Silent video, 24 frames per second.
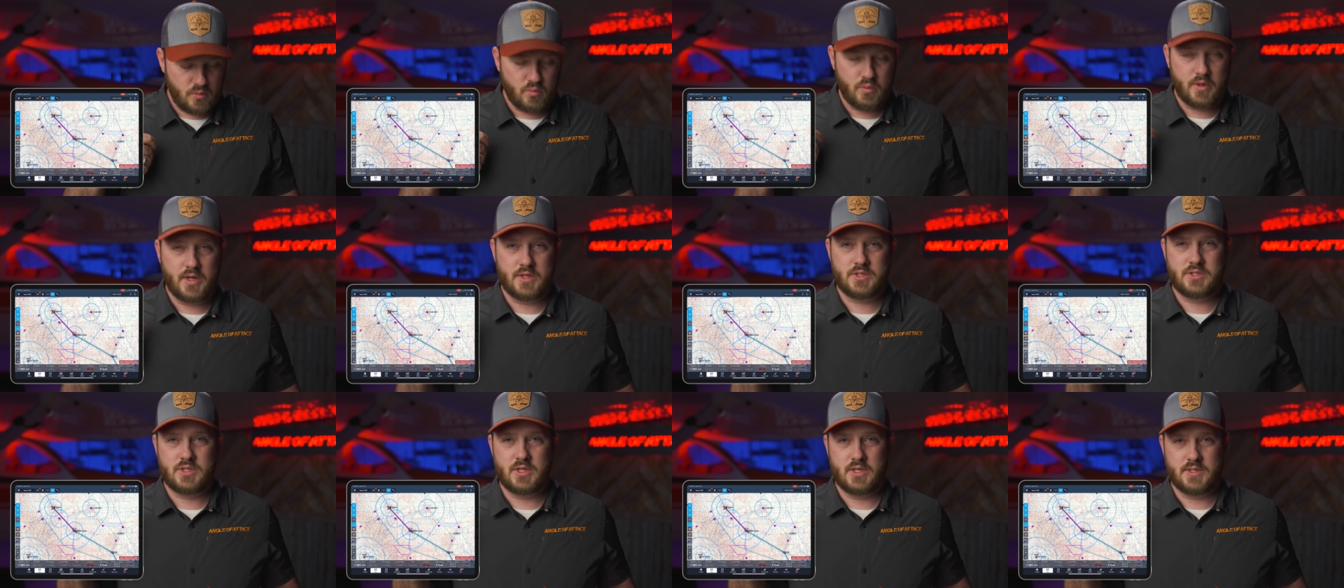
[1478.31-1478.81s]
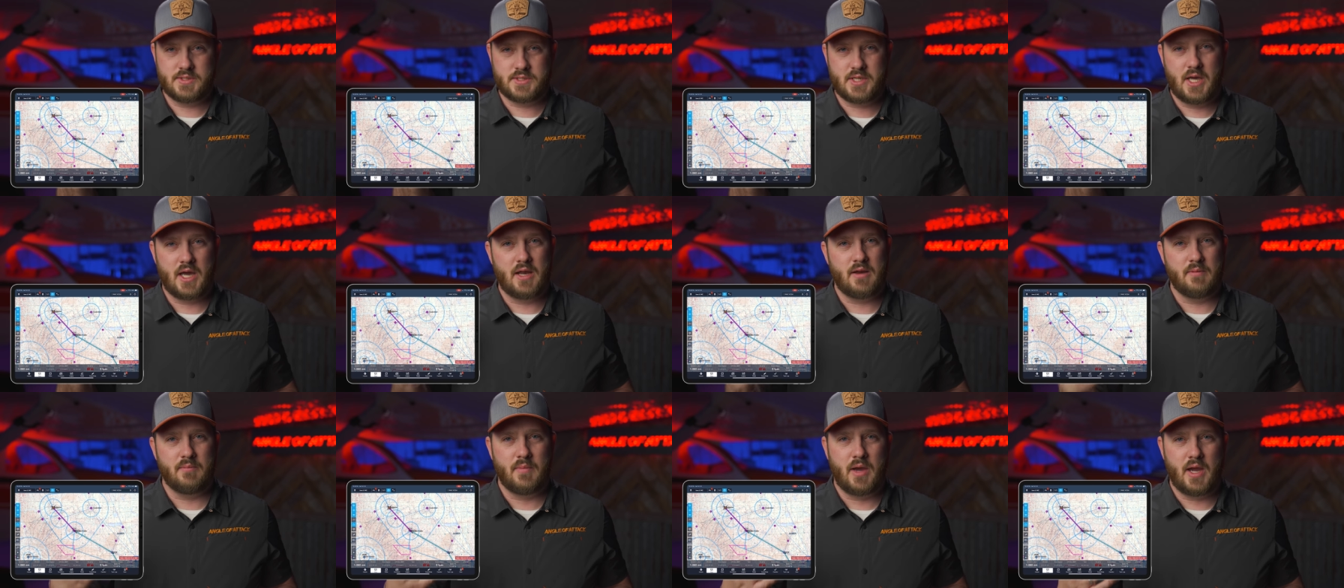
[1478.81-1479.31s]
which is
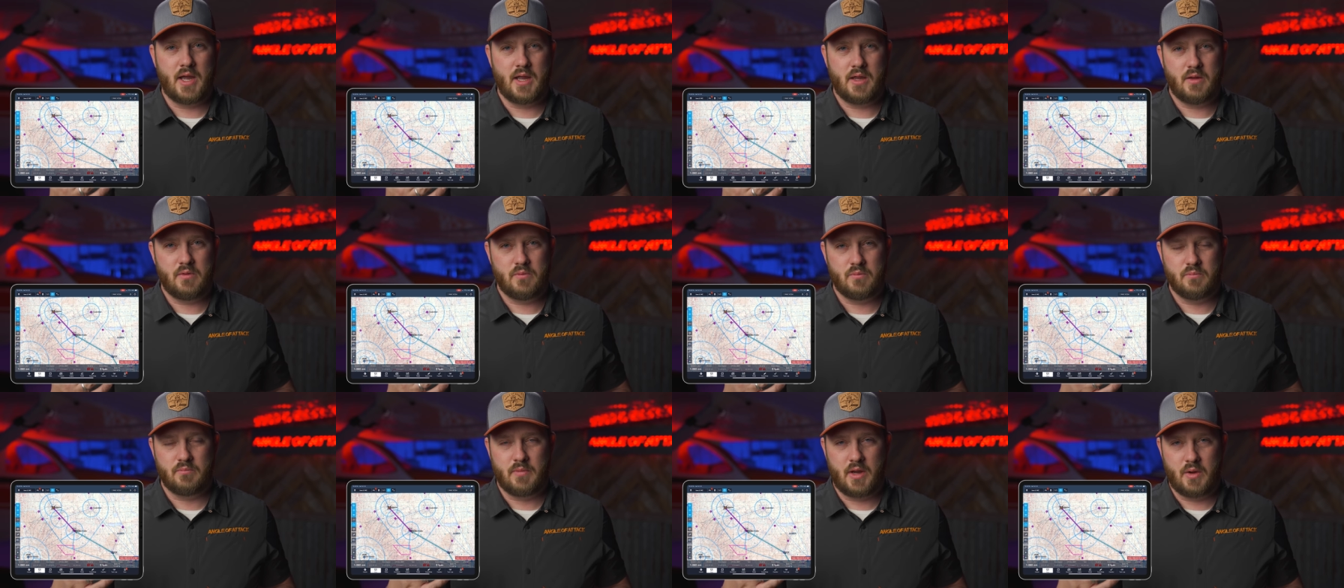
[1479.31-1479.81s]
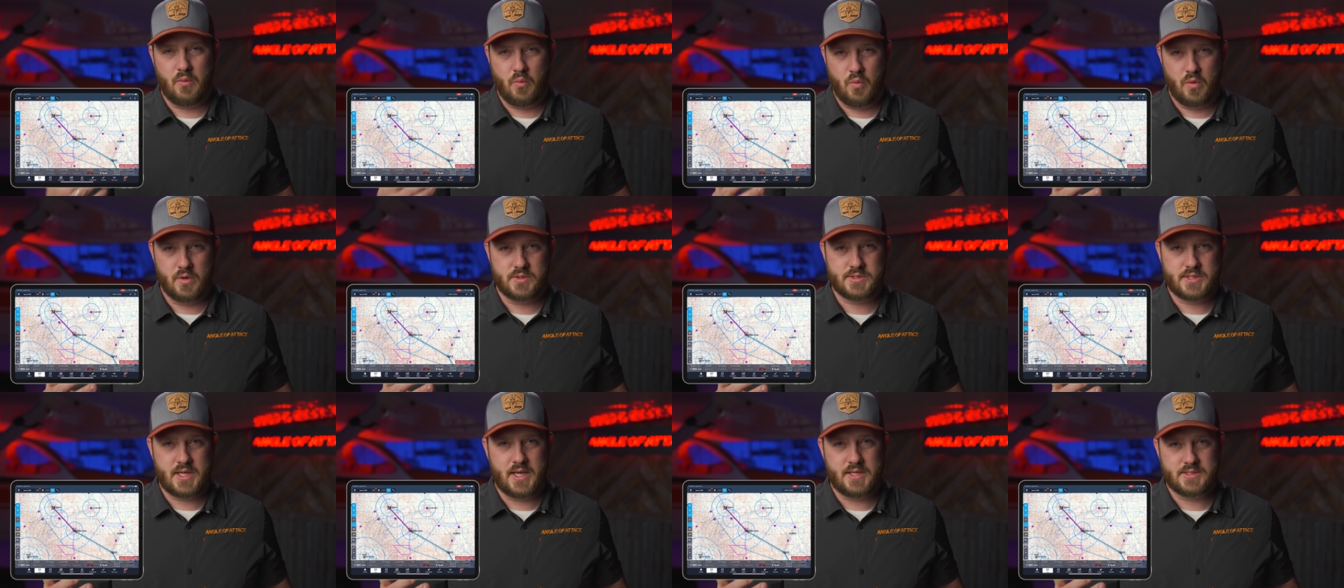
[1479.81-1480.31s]
kind of my my
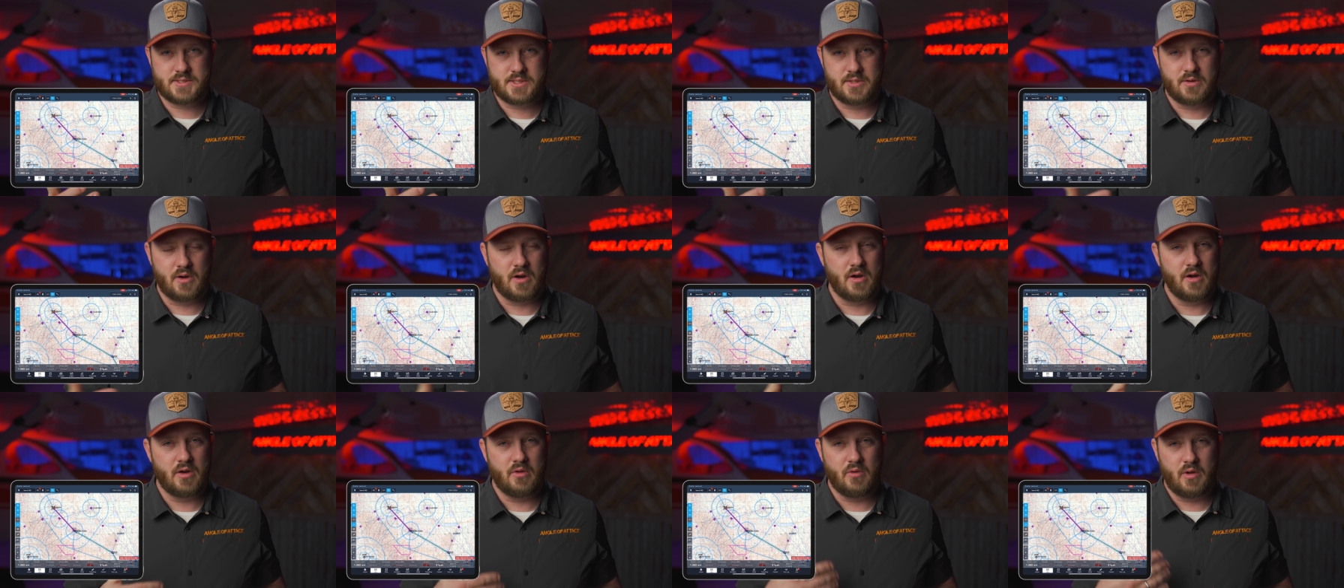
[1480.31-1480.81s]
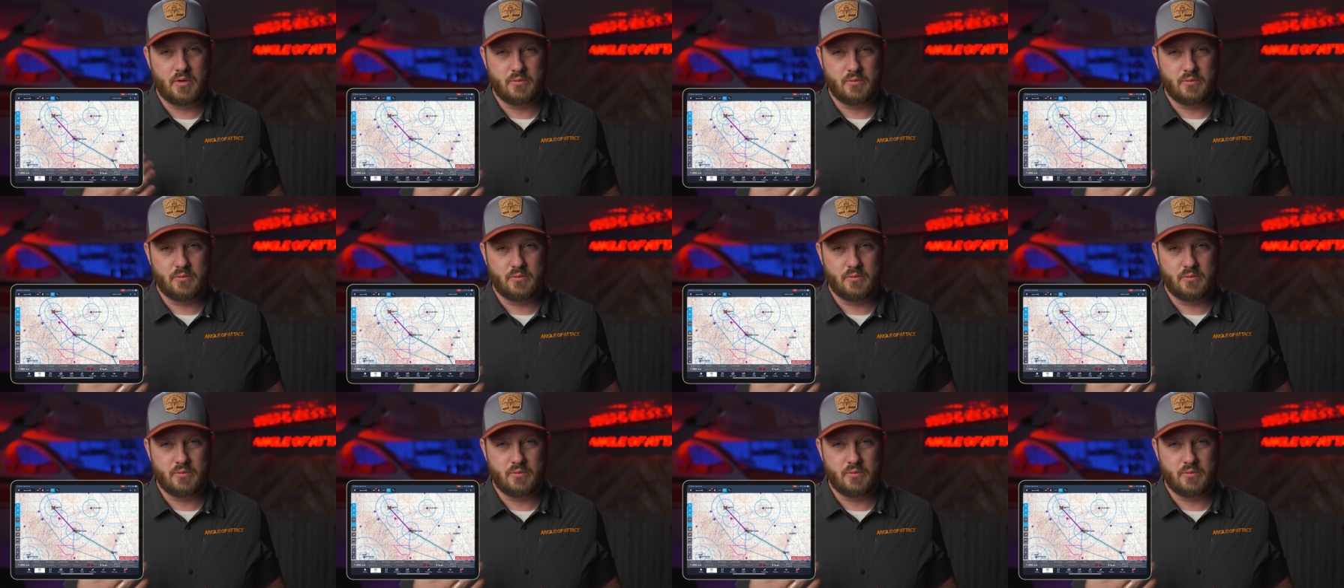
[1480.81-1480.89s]
worst case scenario.